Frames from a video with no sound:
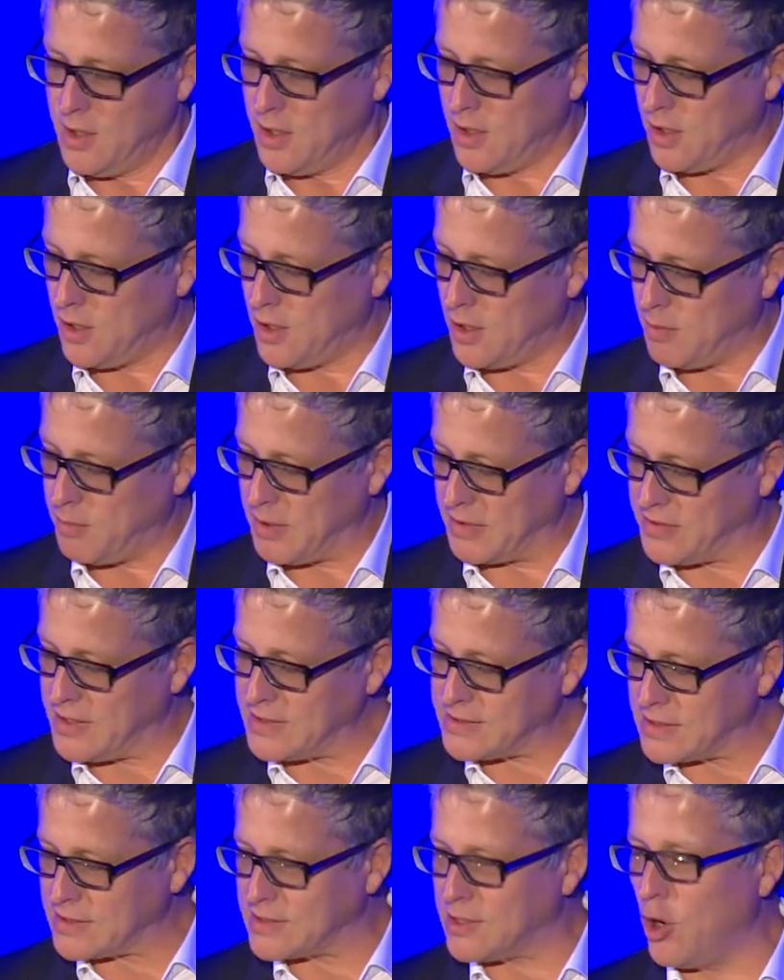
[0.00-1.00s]
Uh, but
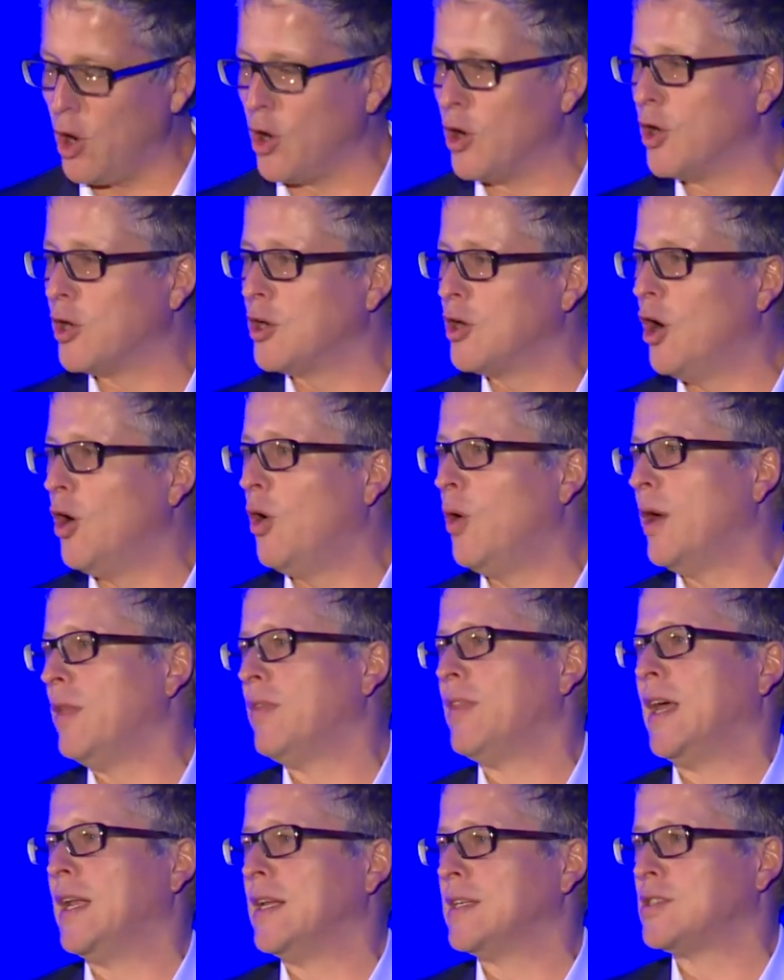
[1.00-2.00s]
this is long ago, and
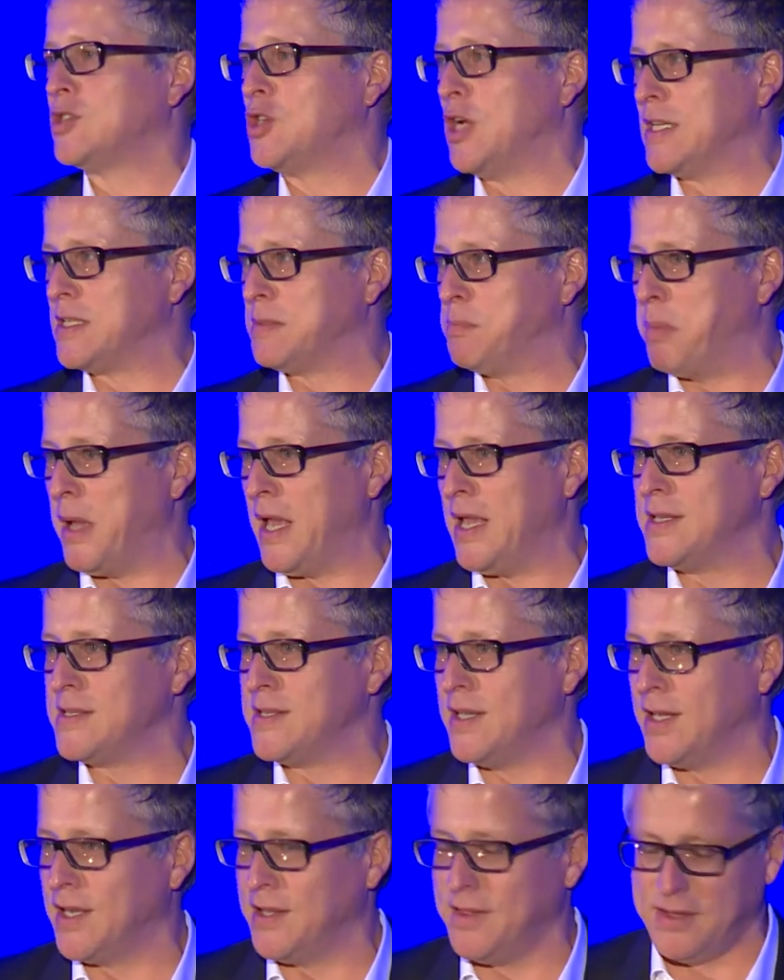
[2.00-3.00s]
that is just
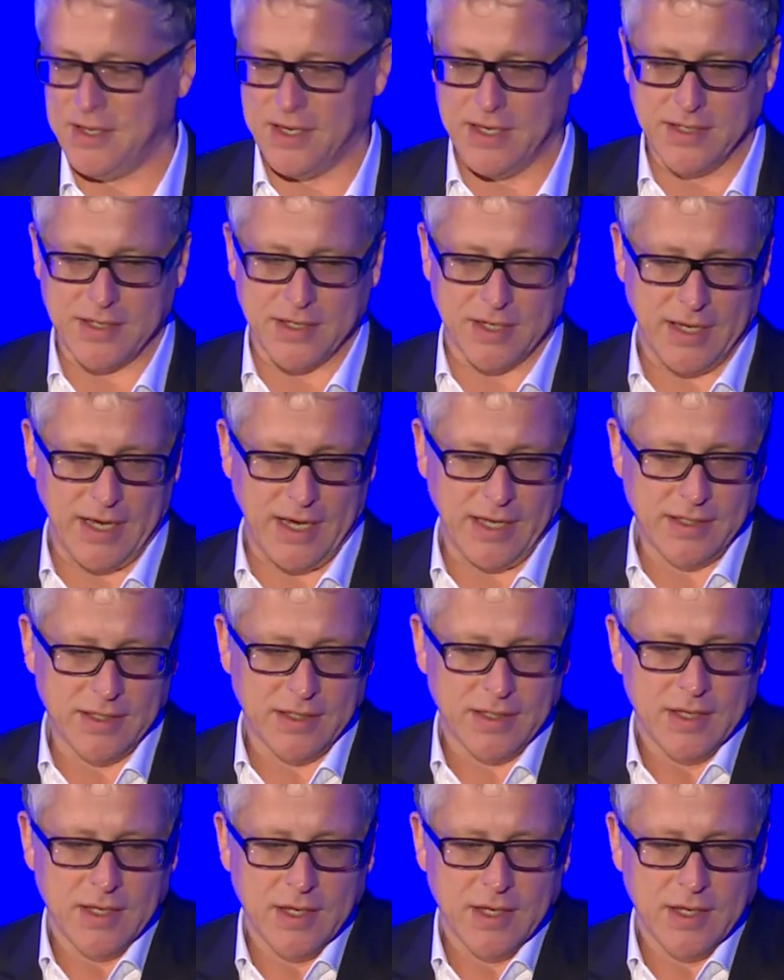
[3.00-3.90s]
basic in the internet.